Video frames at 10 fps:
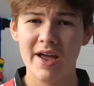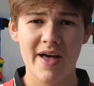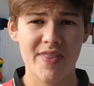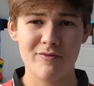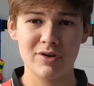
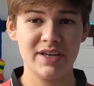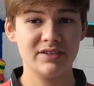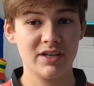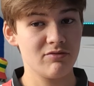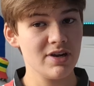And they've
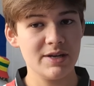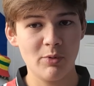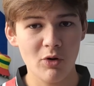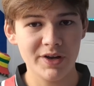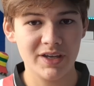released a really
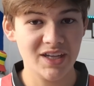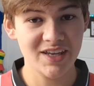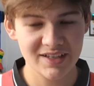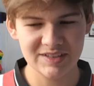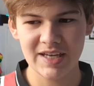boring kit
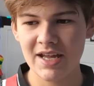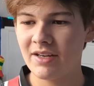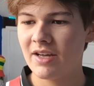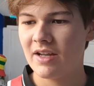yet again.